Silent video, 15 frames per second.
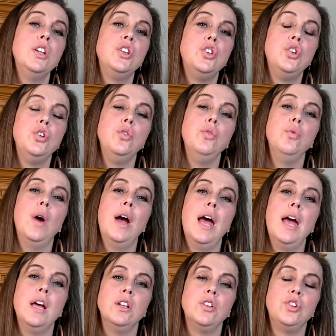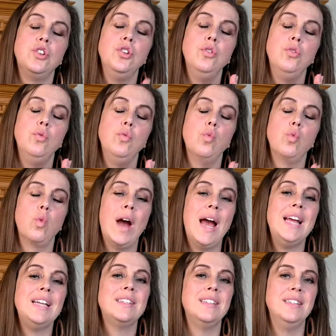to
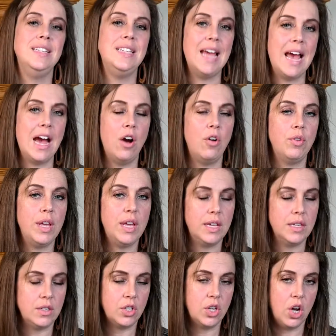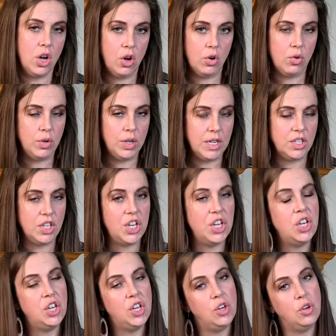write down his code is a
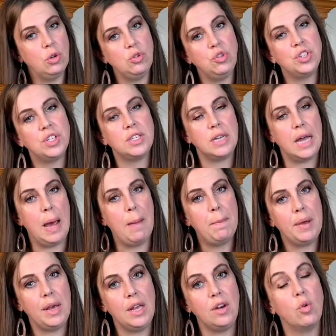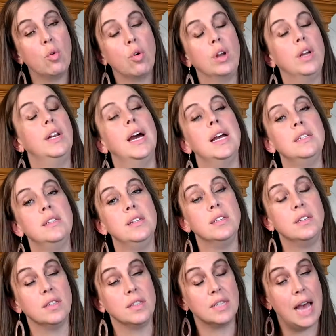huge step in organizing
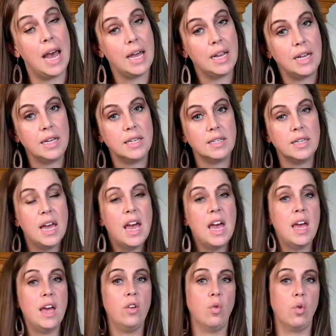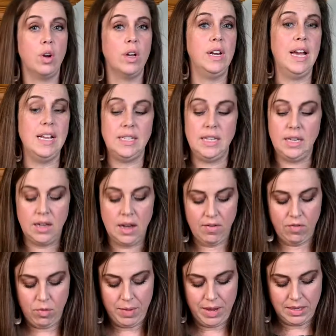societies, in organizing
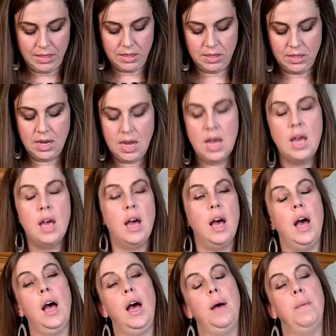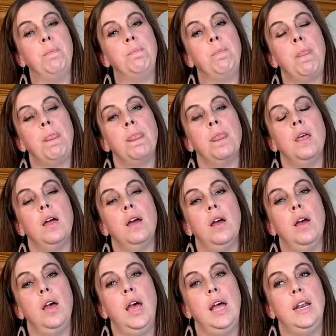governments, and
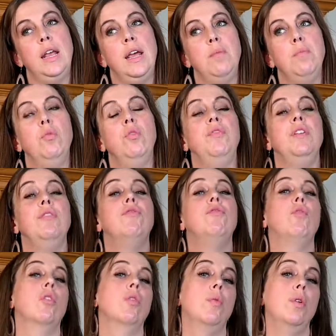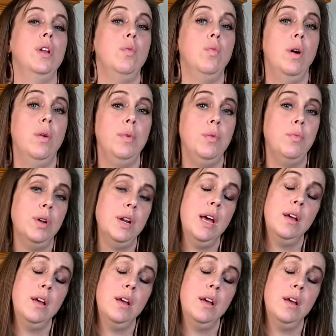in moving forward in what we would